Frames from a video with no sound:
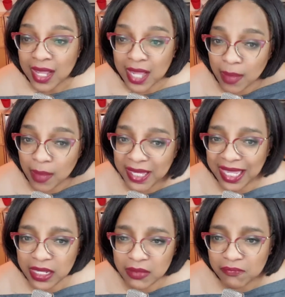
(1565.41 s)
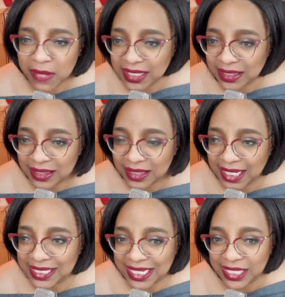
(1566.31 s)
coming in
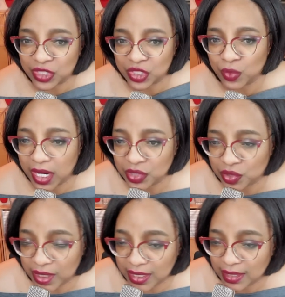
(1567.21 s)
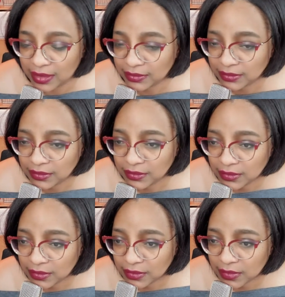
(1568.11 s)
monthly to get to 100
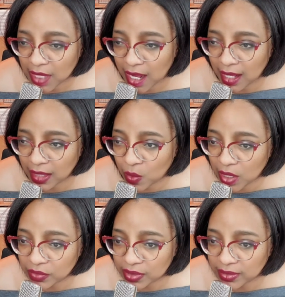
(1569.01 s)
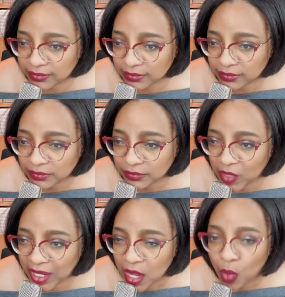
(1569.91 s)
uh, quotes,
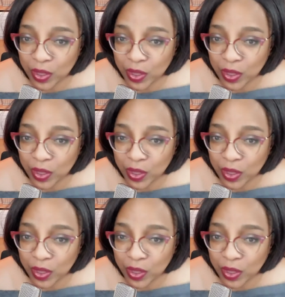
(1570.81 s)
right?